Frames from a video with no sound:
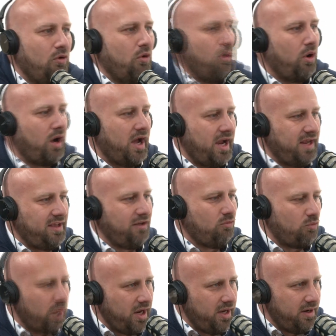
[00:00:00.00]
Or I
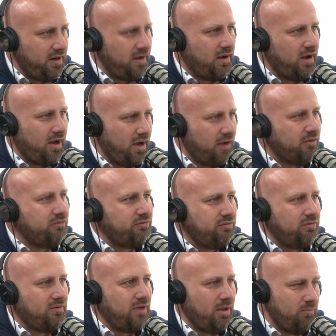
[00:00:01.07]
can write it
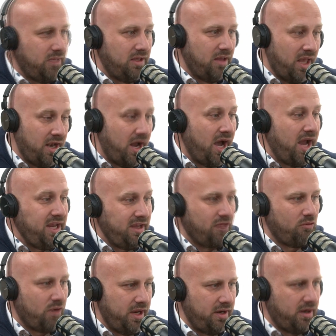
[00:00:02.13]
off, and be, and I
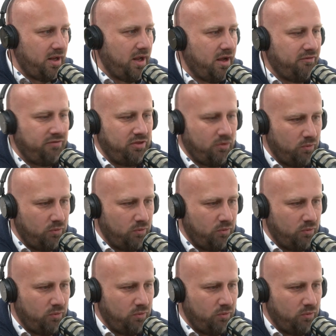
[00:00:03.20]
can write it off.